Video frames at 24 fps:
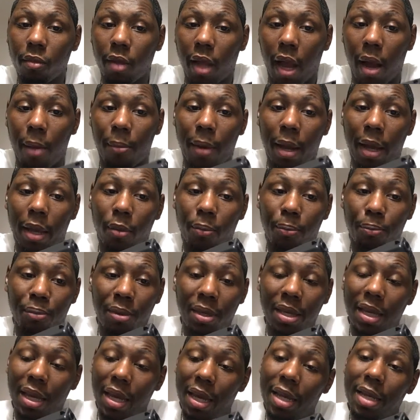I might
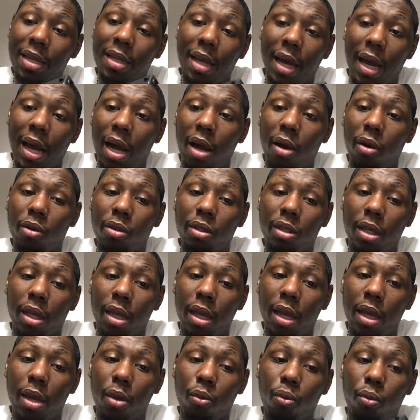be in the house,
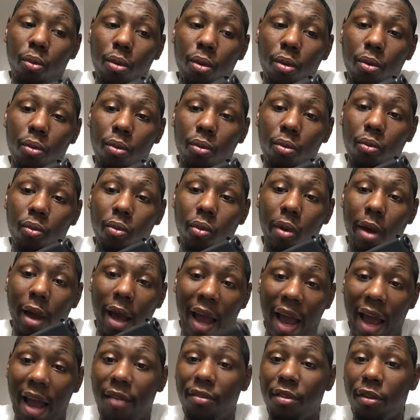
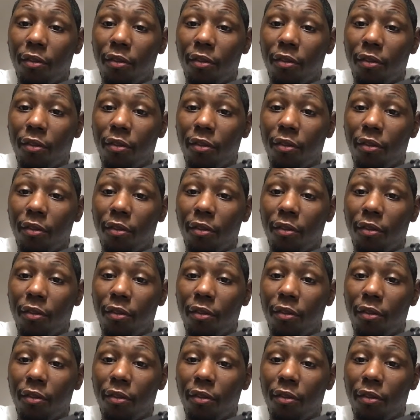have